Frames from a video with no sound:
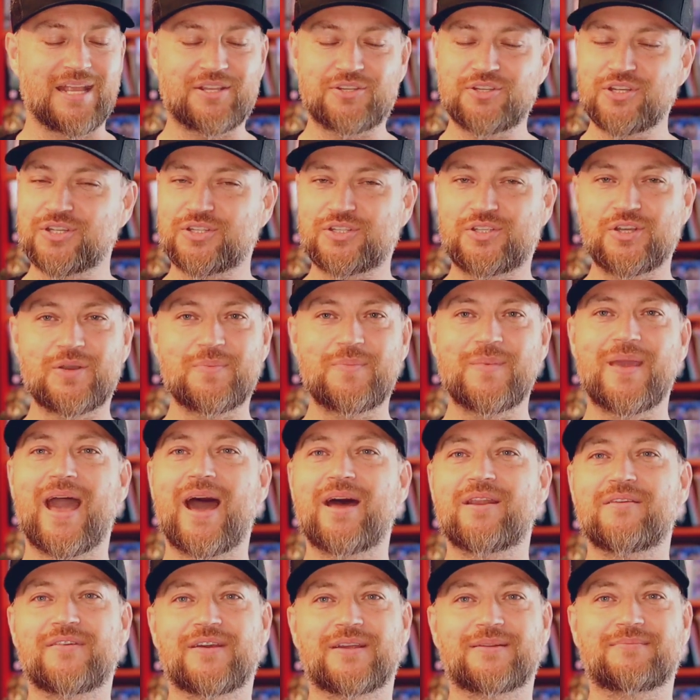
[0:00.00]
It just took me
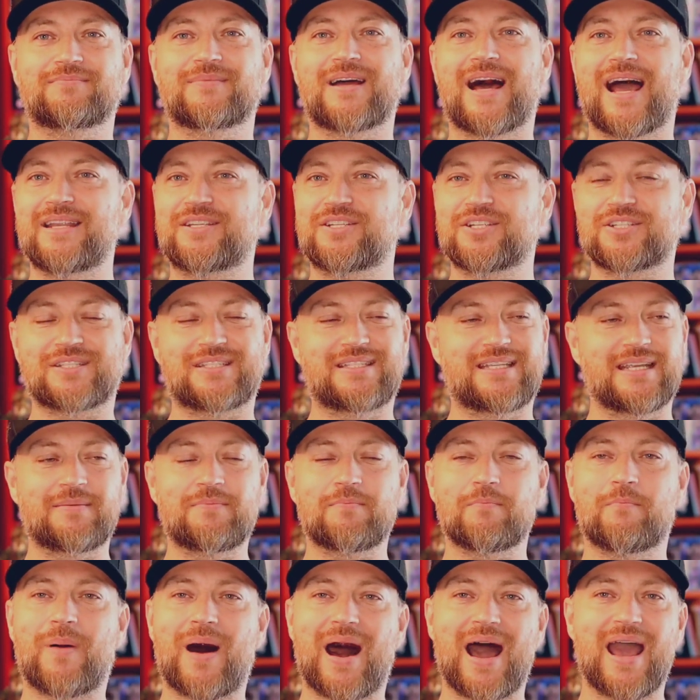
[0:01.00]
out of it. I just
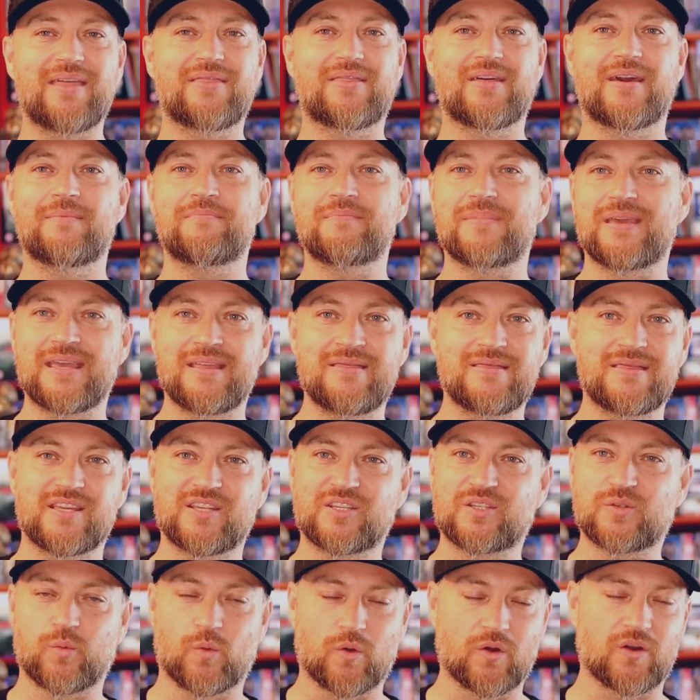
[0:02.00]
didn't buy them in
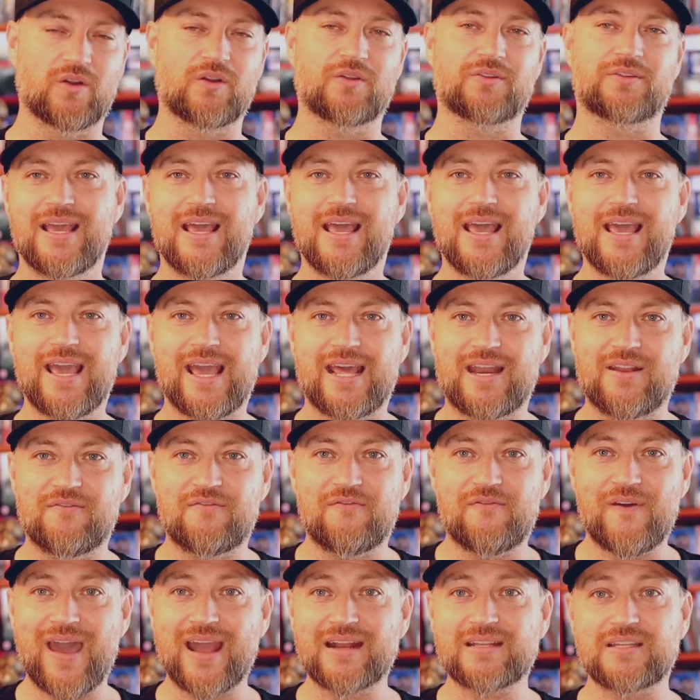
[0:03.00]
this world. And in
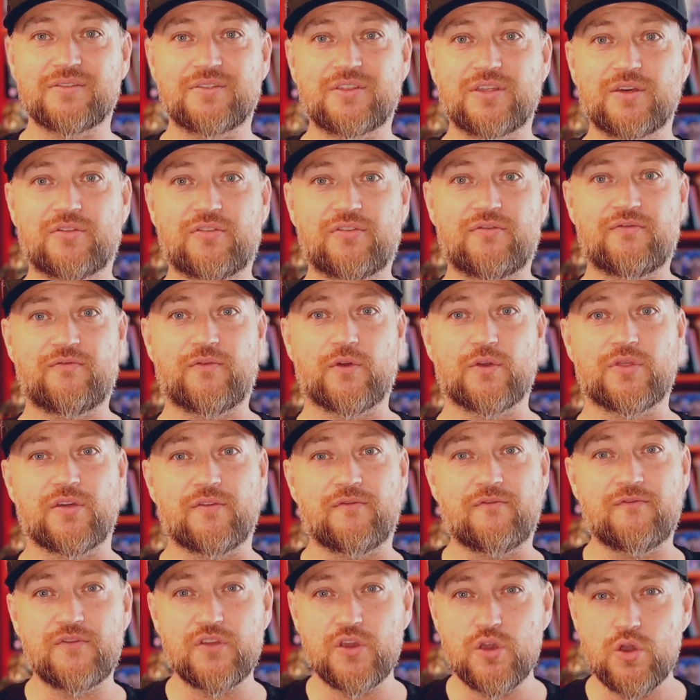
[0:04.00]
fact, the, for the
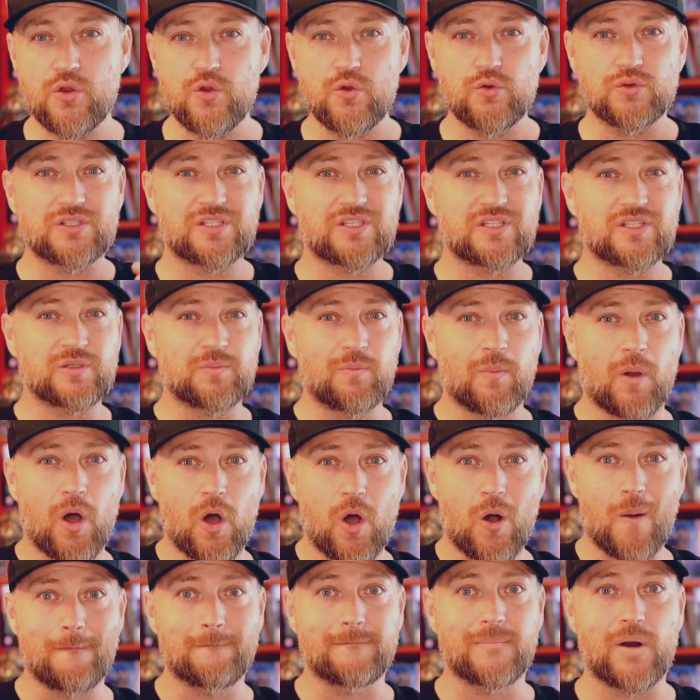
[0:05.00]
few
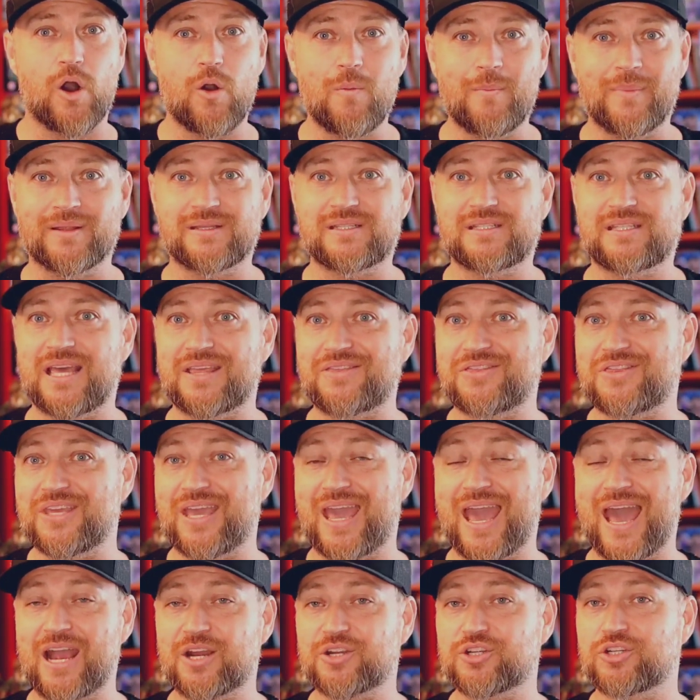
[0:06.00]
small moments that
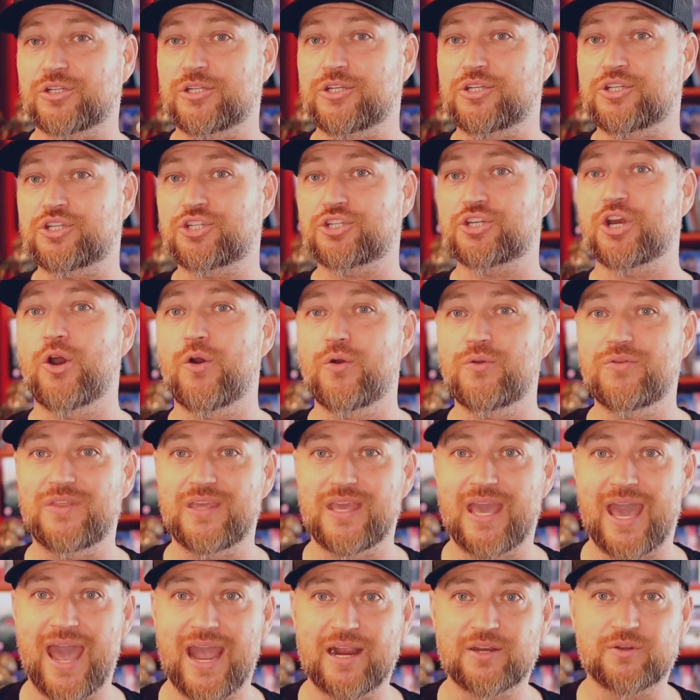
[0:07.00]
they actually showed
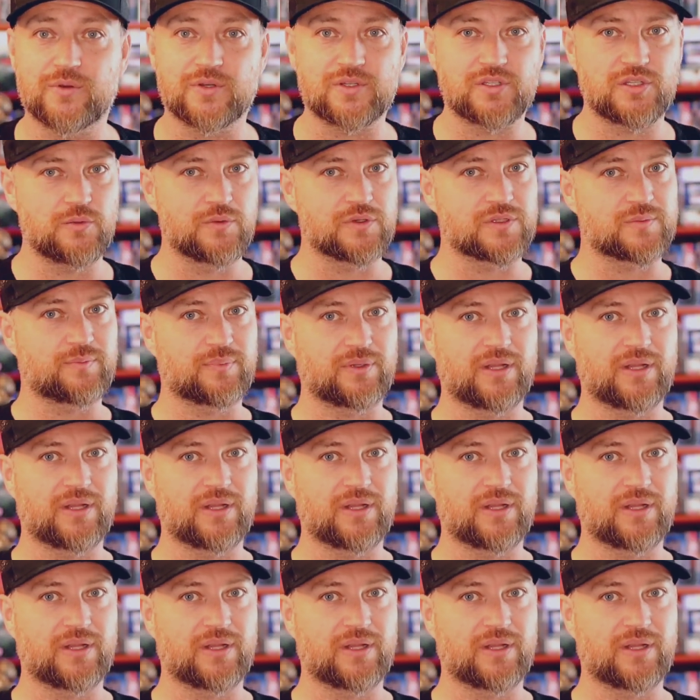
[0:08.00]
the actress who was